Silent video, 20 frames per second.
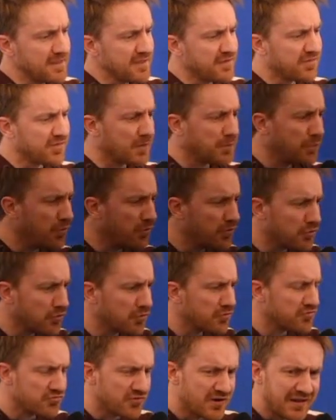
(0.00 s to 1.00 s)
said, Paul, you're
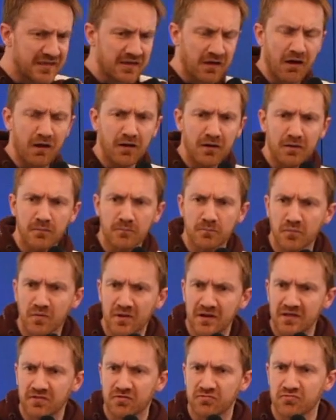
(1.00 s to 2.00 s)
always really calm
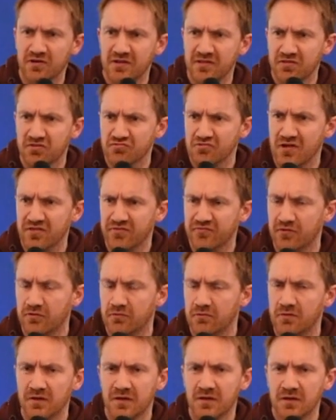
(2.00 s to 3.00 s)
when it's really
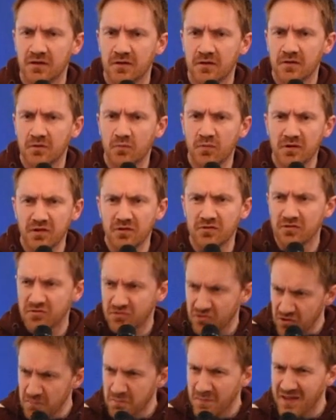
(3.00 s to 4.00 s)
stressful. What do you do?
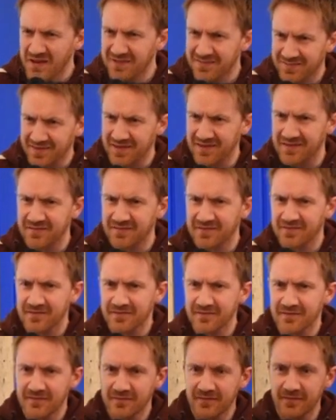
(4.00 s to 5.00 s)
Do you meditate?
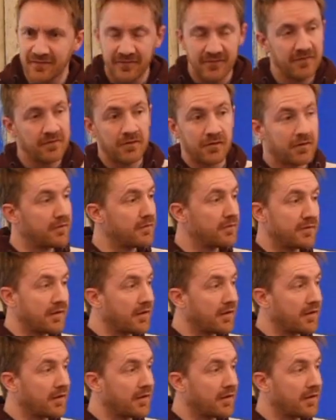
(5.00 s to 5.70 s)
I,